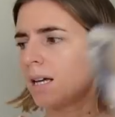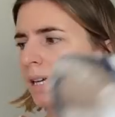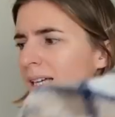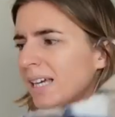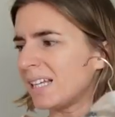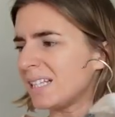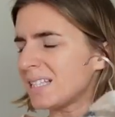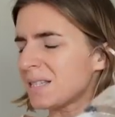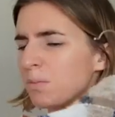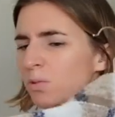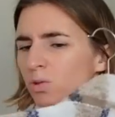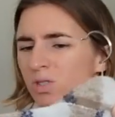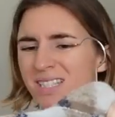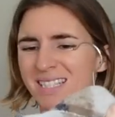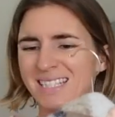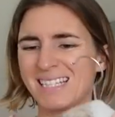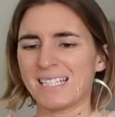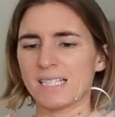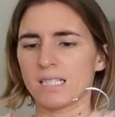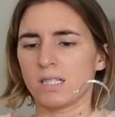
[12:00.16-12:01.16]
Again, it's more
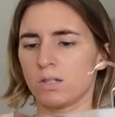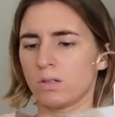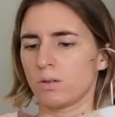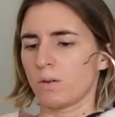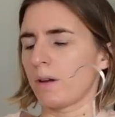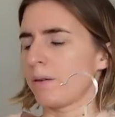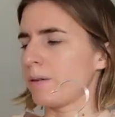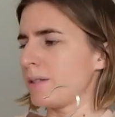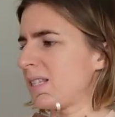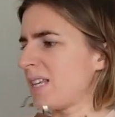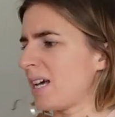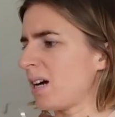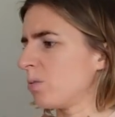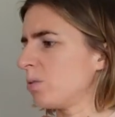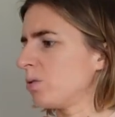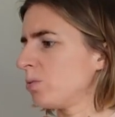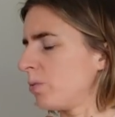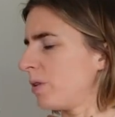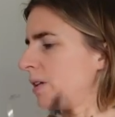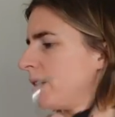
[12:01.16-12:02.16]
seasonal. I would say I
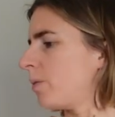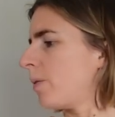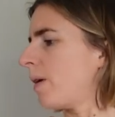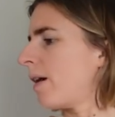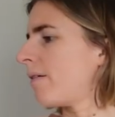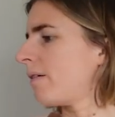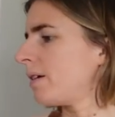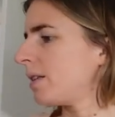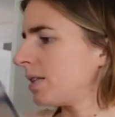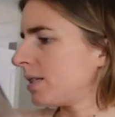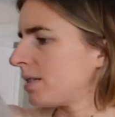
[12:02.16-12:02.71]
wouldn't really wear it